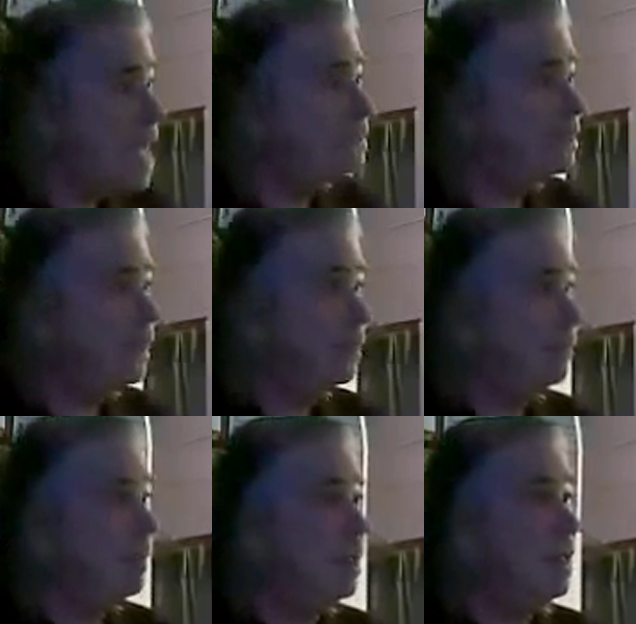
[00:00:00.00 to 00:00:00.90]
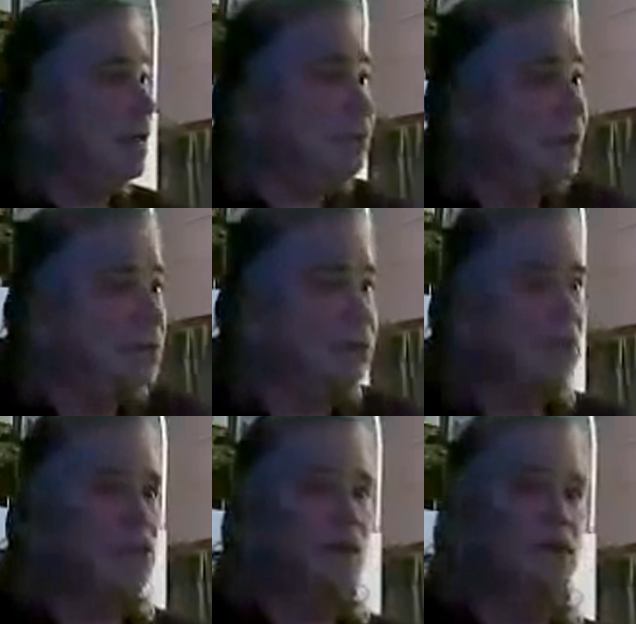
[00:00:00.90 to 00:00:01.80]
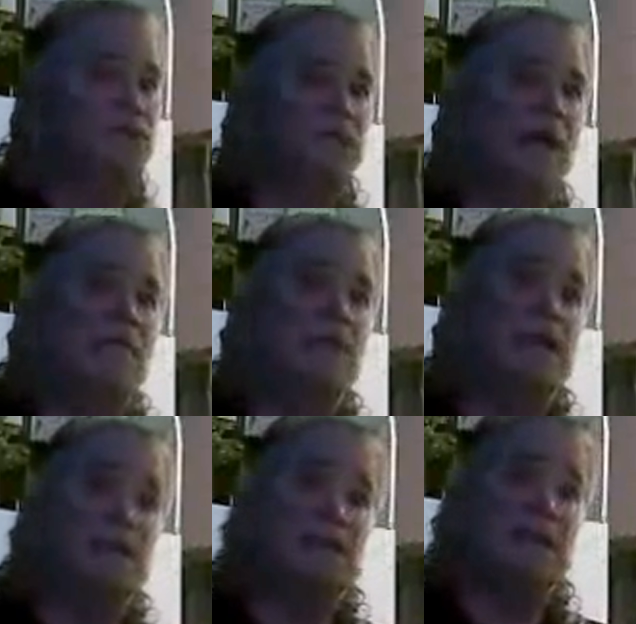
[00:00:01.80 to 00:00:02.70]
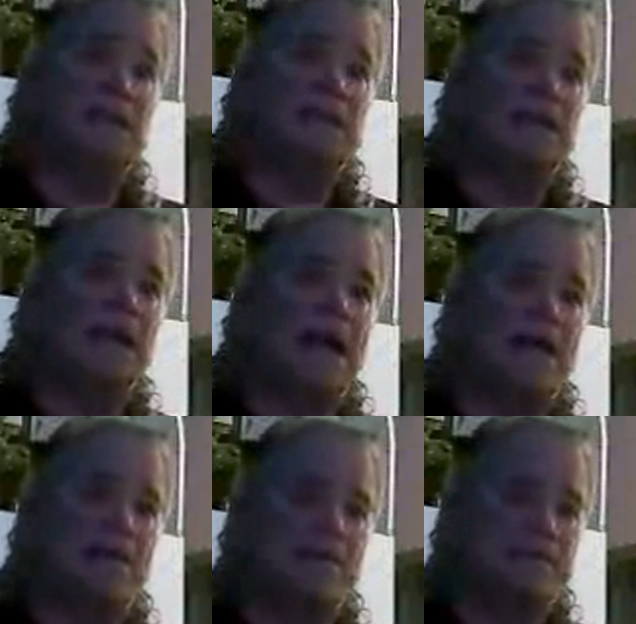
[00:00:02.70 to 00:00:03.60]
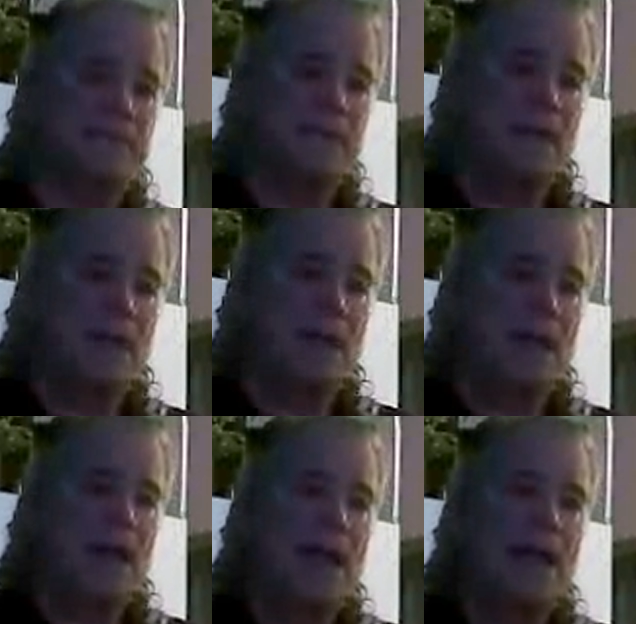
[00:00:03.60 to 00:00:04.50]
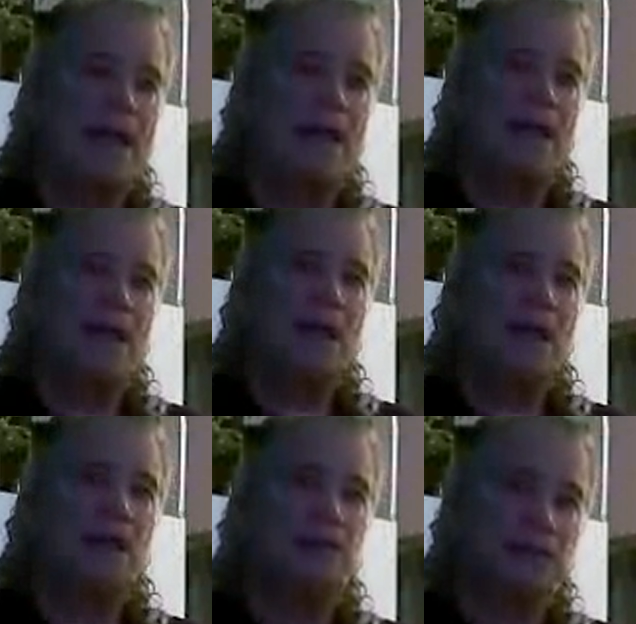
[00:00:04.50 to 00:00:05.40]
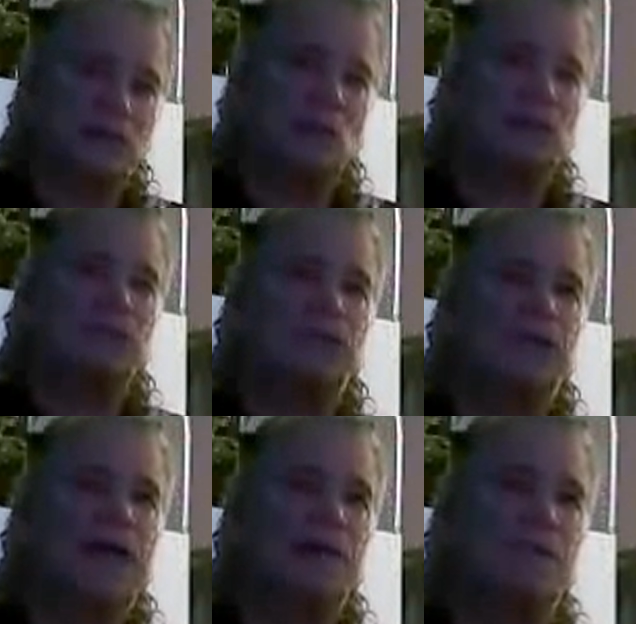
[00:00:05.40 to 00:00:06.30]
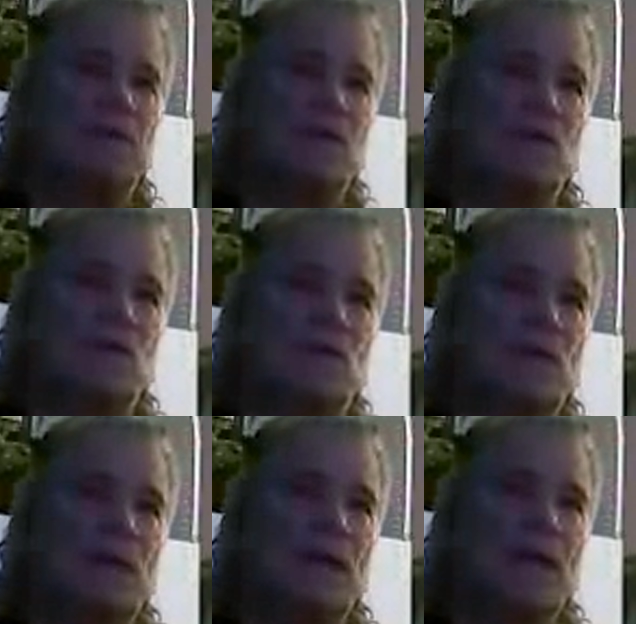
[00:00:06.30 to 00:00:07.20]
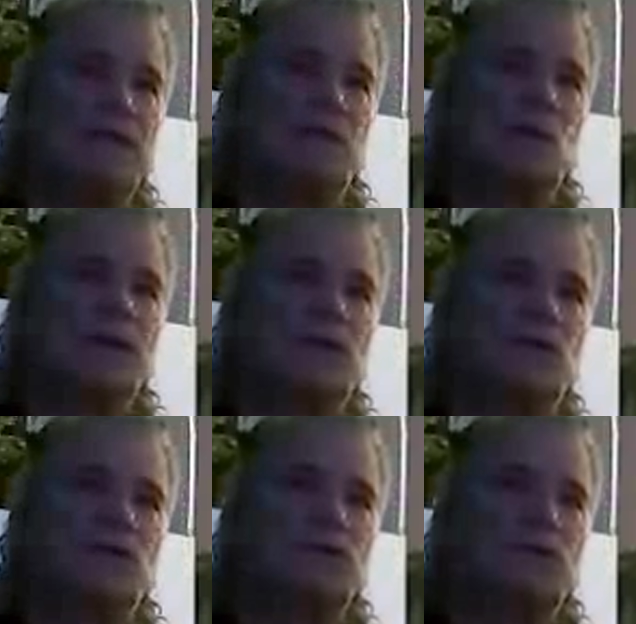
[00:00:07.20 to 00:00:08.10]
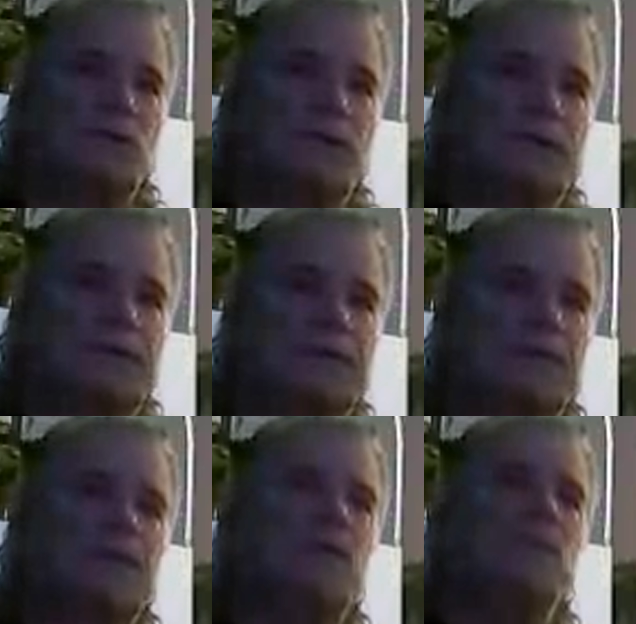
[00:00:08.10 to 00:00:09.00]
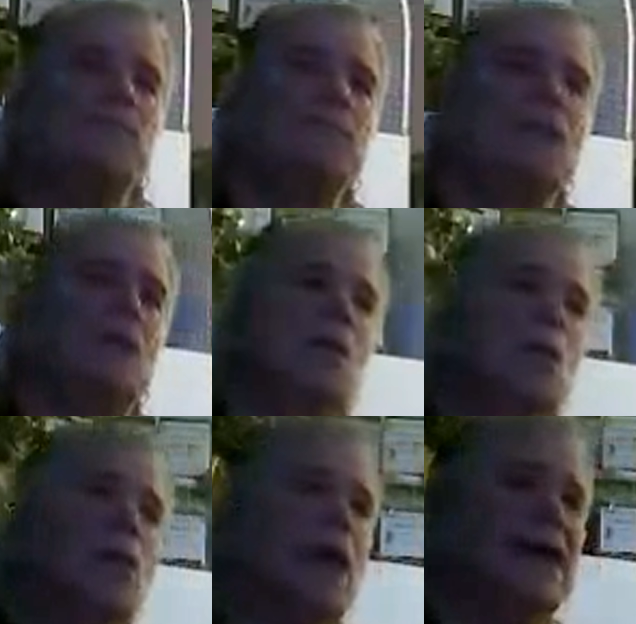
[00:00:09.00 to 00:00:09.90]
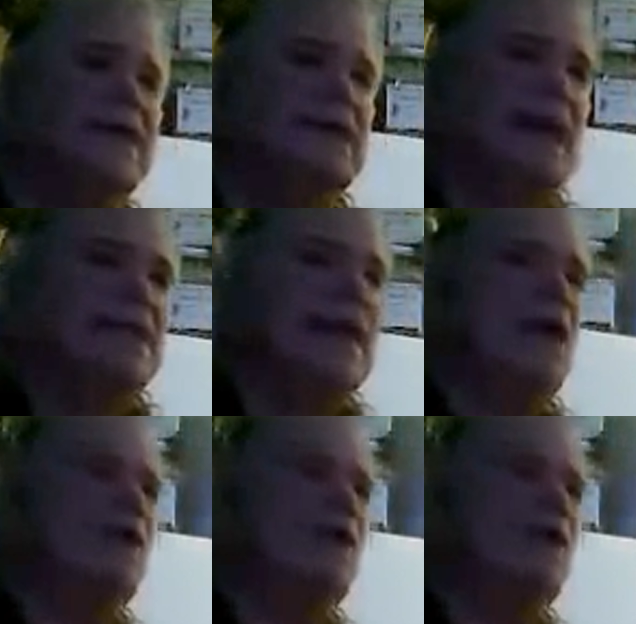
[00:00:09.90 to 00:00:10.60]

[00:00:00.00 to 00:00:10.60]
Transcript: asked him if he was in 12-step, and he said, yes, I am. And she told him she had been too. And so he turned to her and he said, when I sat